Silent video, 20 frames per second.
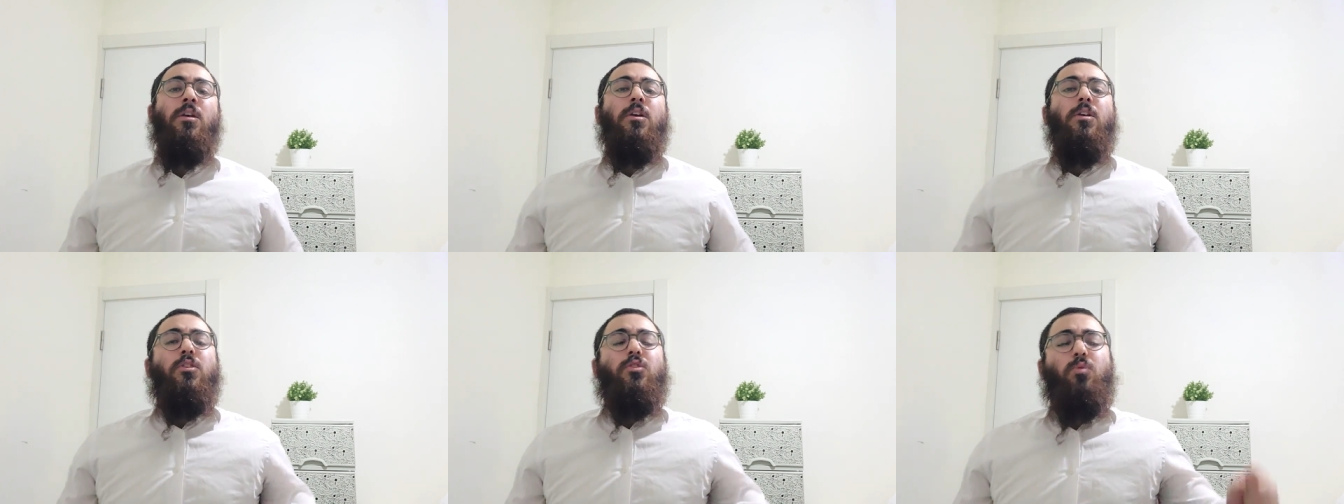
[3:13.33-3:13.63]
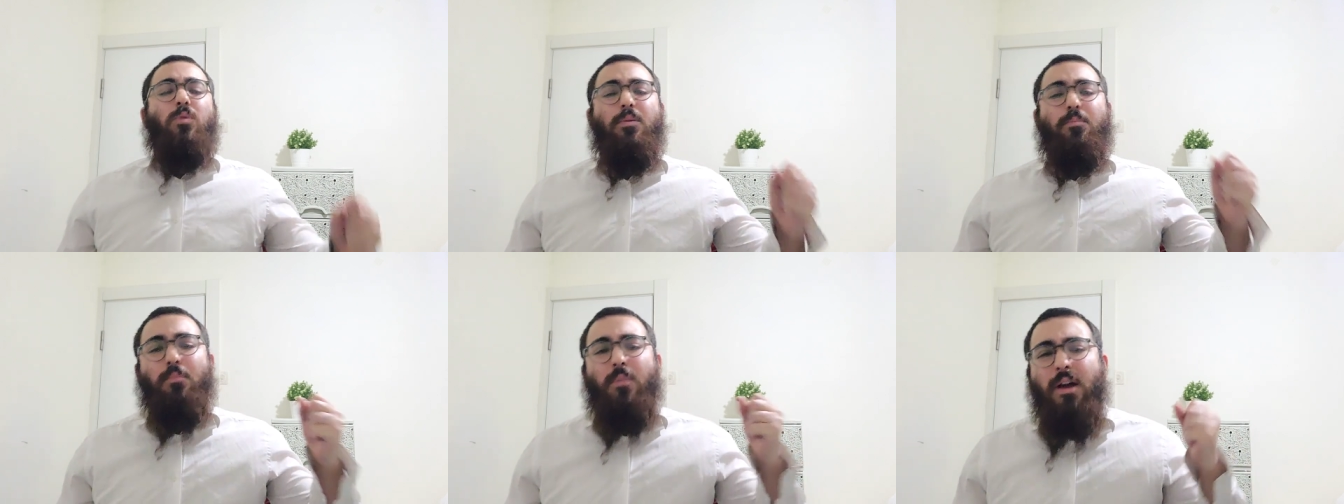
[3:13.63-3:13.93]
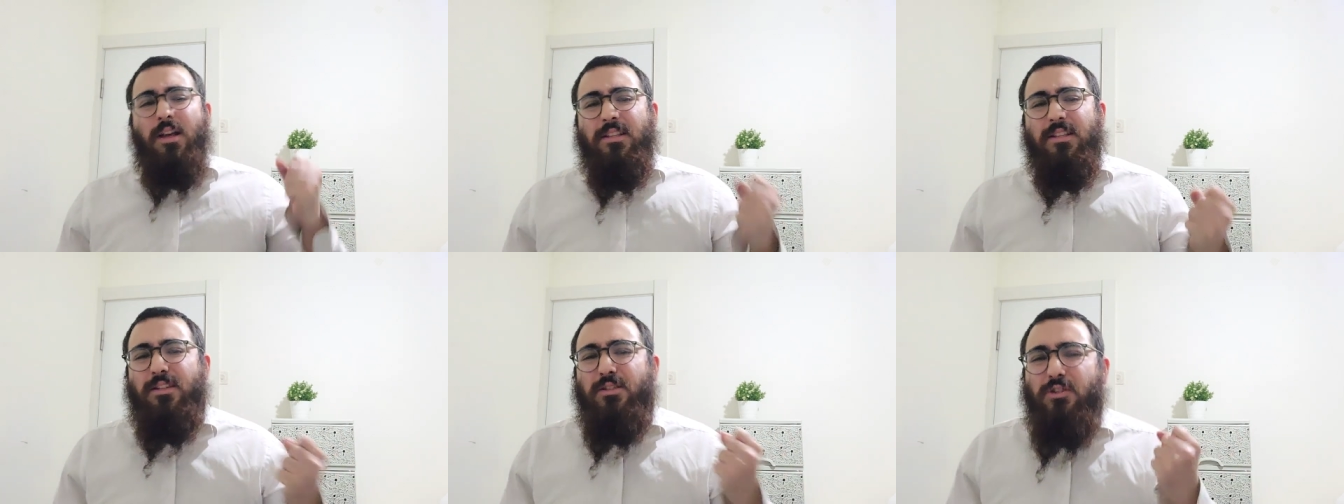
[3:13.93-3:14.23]
So we
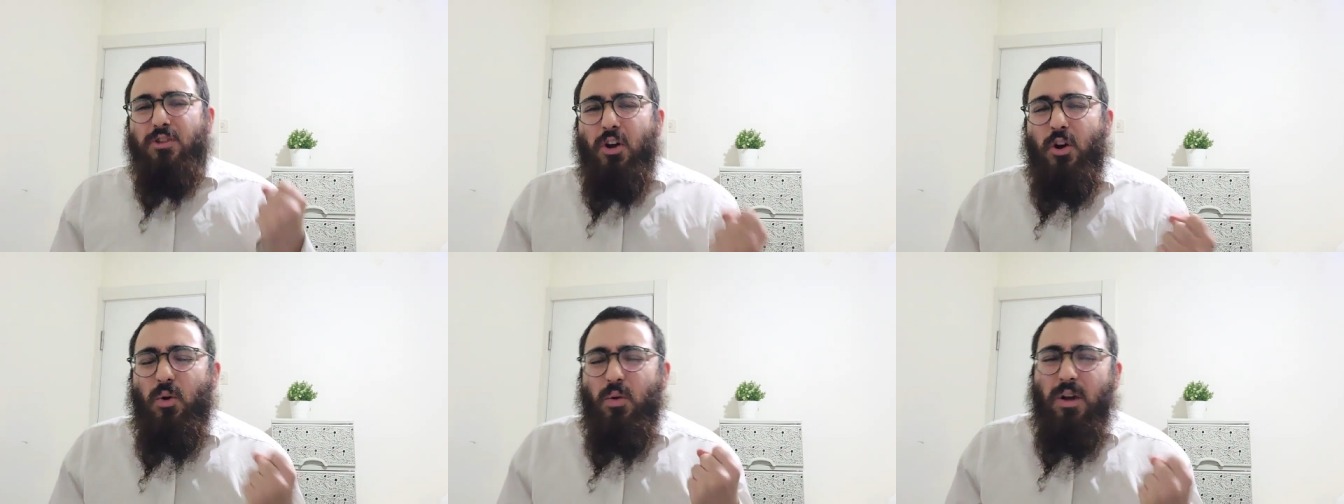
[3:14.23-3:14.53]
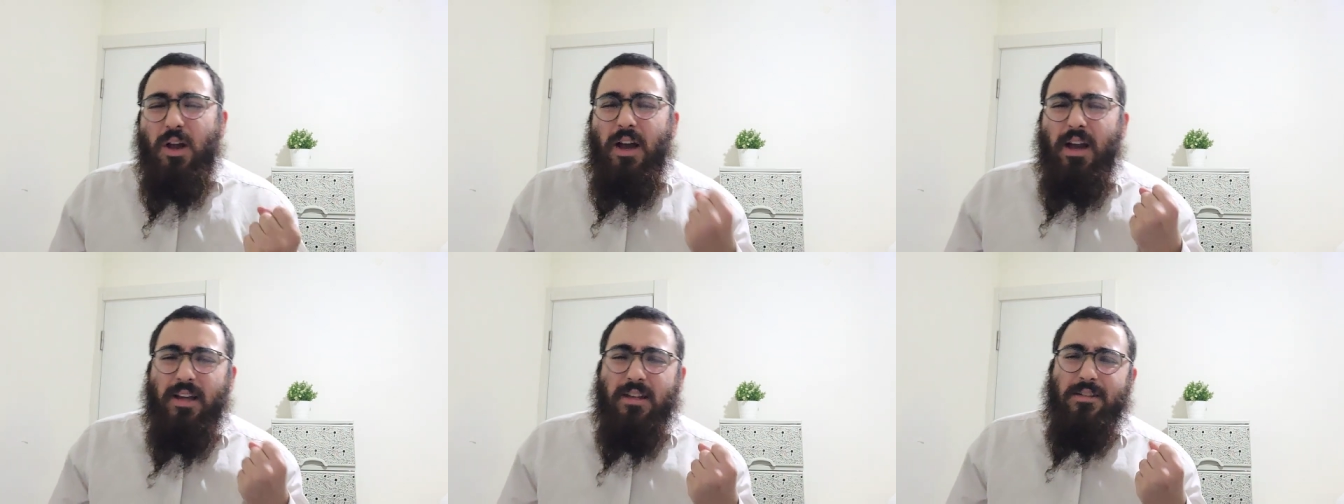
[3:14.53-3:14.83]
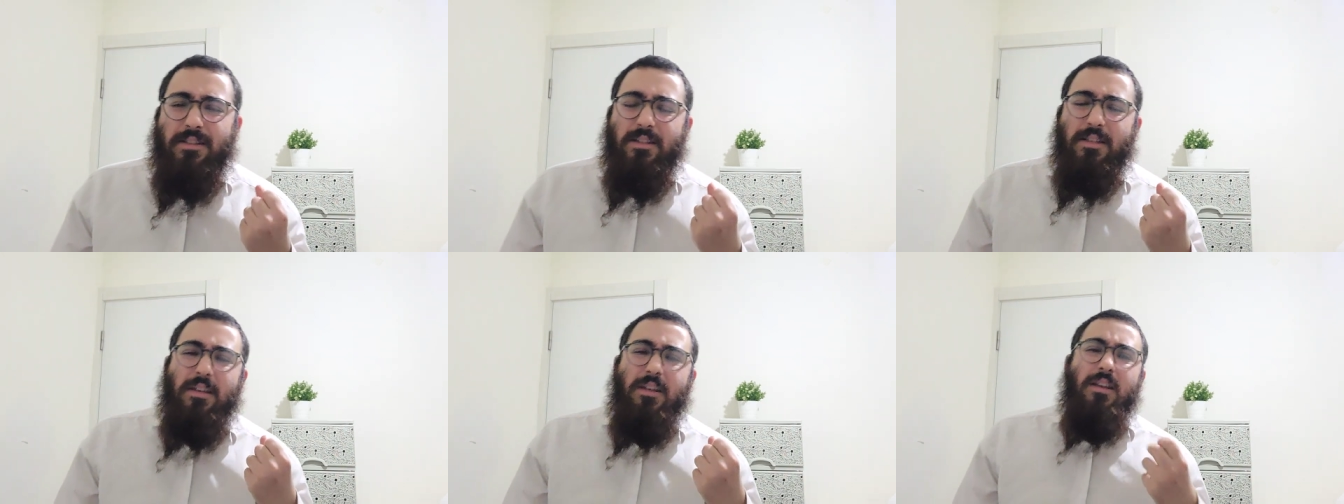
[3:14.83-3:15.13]
must know,
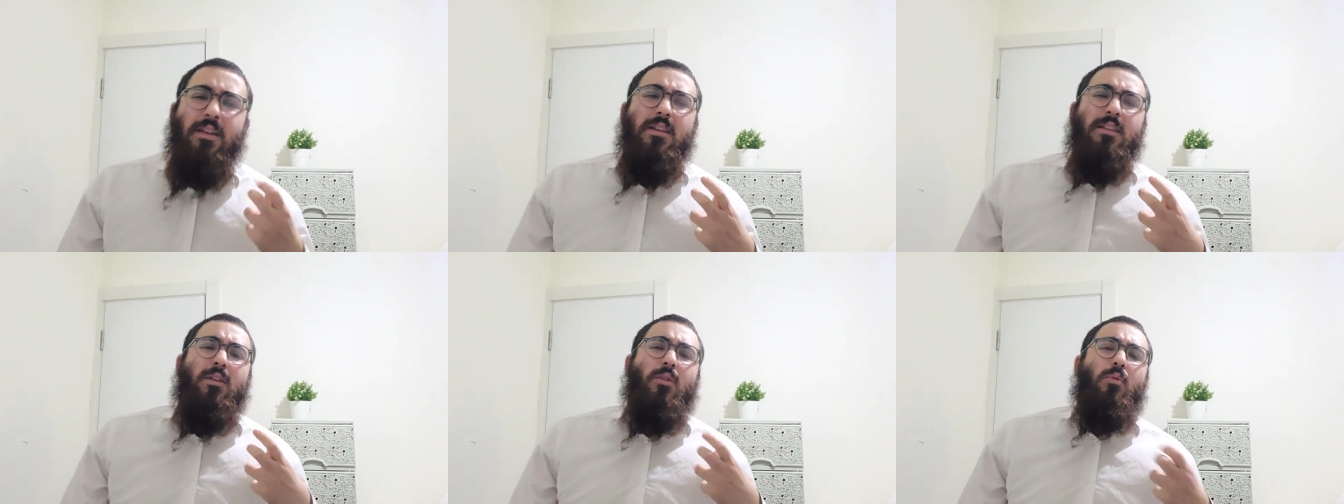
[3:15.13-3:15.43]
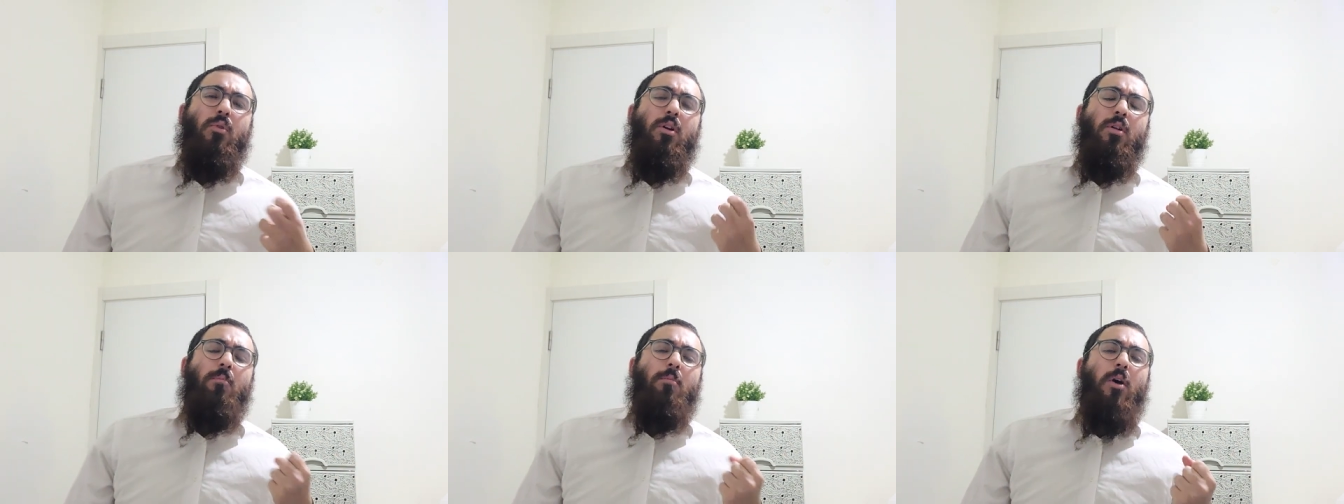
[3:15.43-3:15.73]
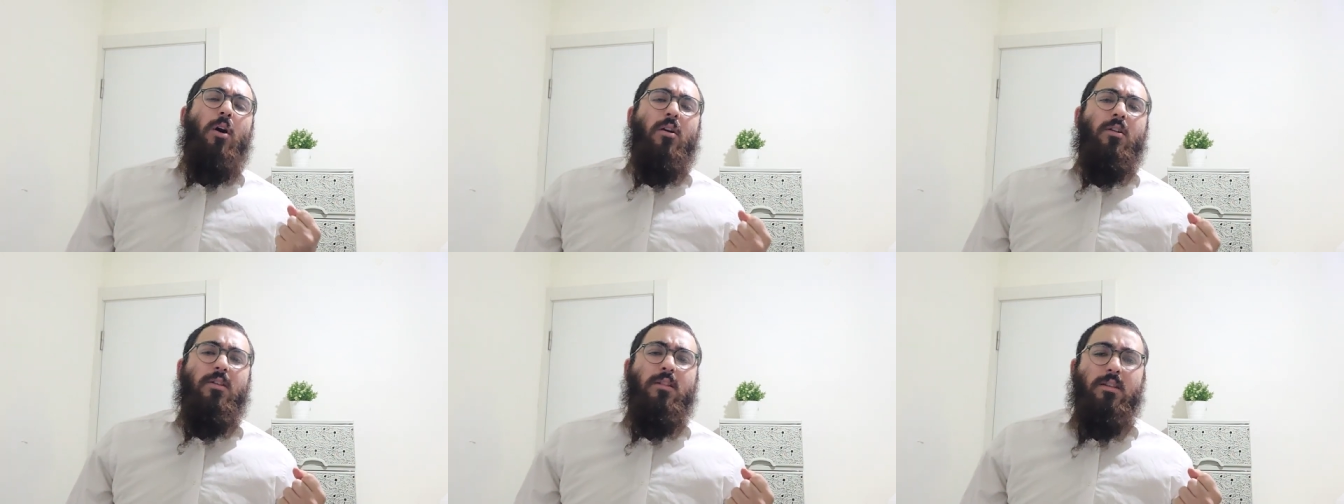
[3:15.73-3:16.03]
guys, that we're a
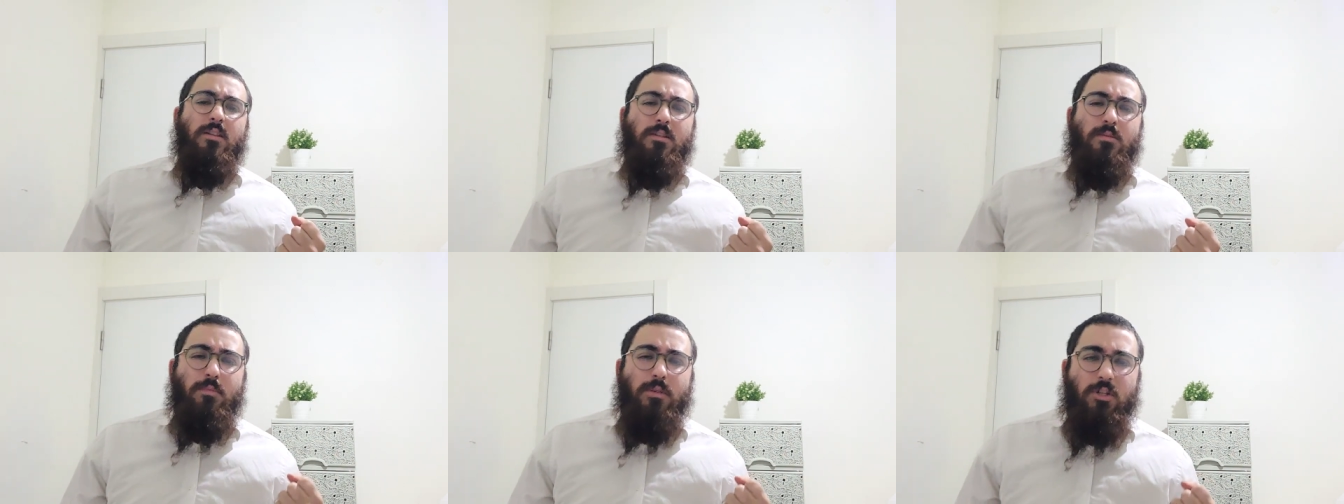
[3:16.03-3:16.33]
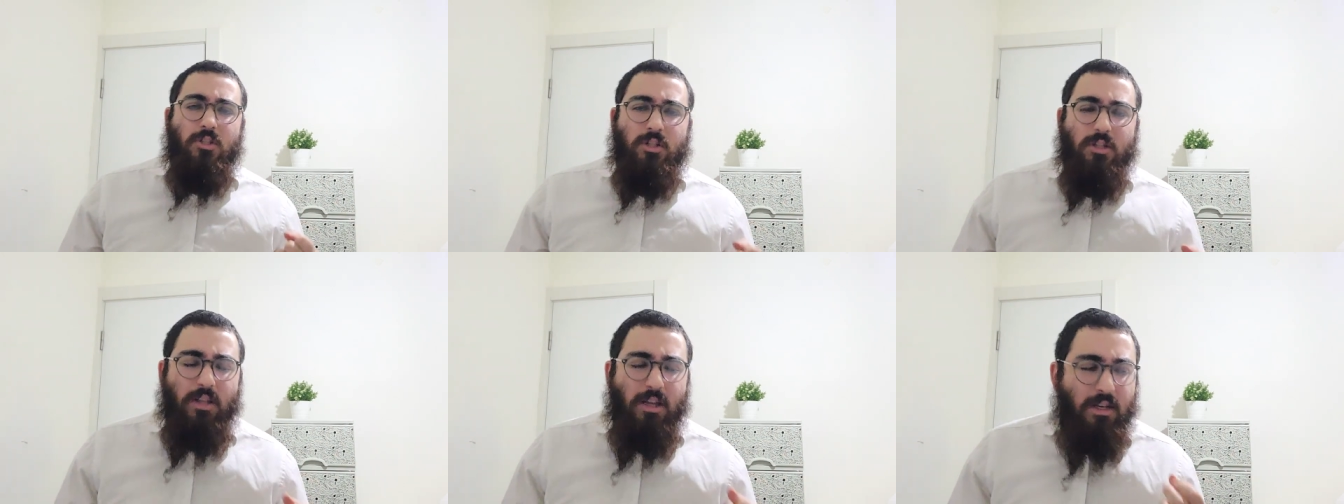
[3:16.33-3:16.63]
part of this mission.